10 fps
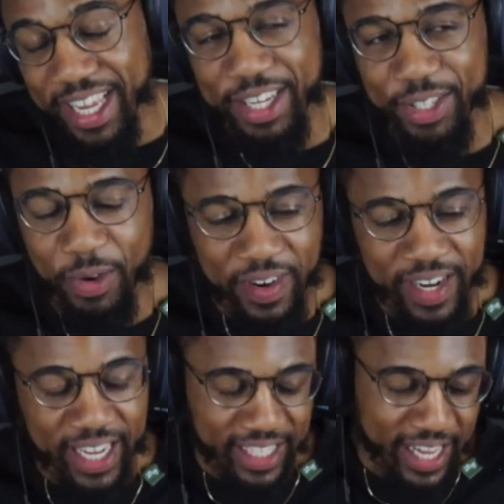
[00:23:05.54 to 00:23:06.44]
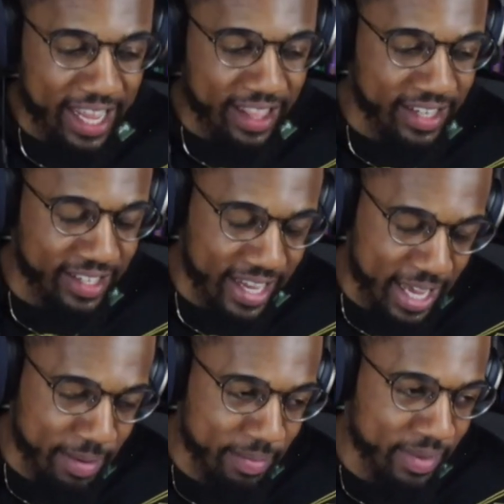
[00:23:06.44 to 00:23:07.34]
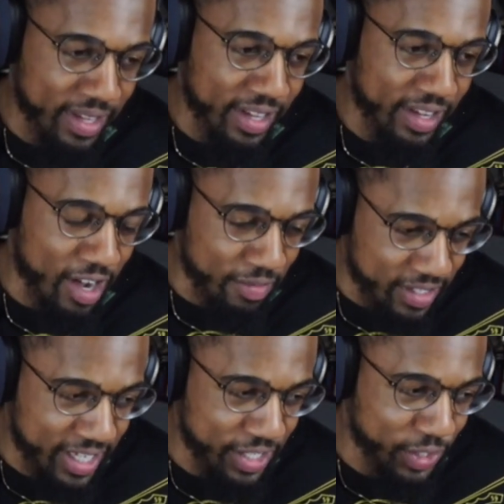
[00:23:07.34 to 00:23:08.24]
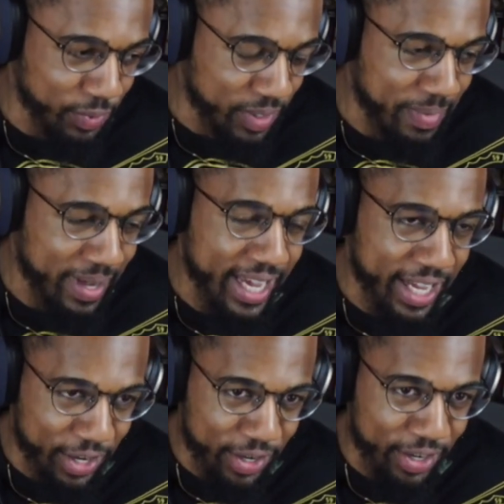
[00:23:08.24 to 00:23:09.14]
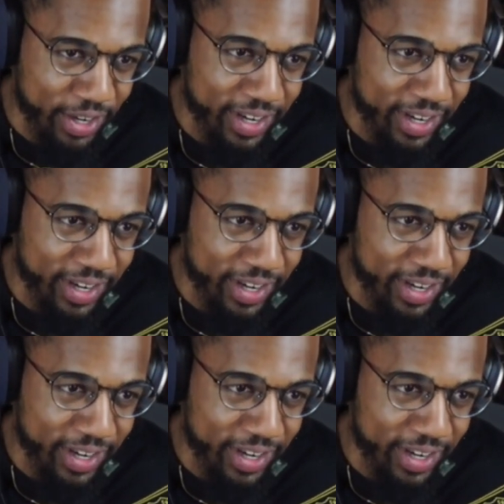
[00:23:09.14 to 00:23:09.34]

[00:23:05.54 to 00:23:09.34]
so funny because I had the same conversation with my editor